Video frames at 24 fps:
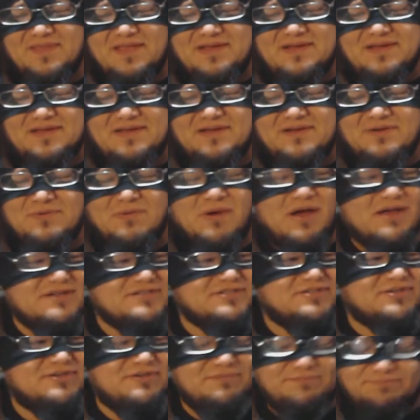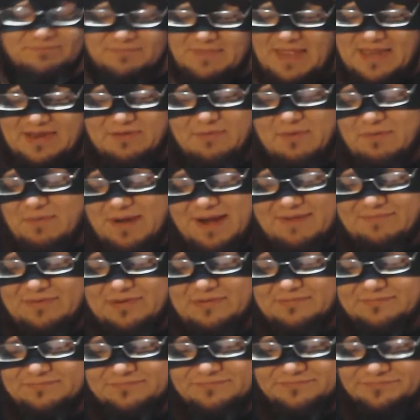roster. Anyway,
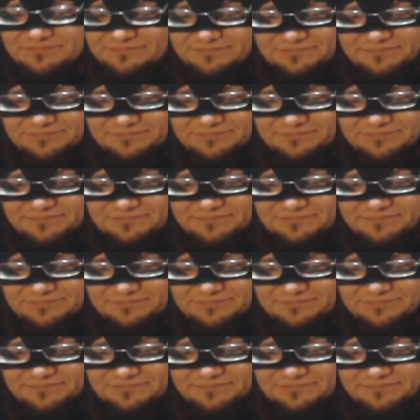whatever.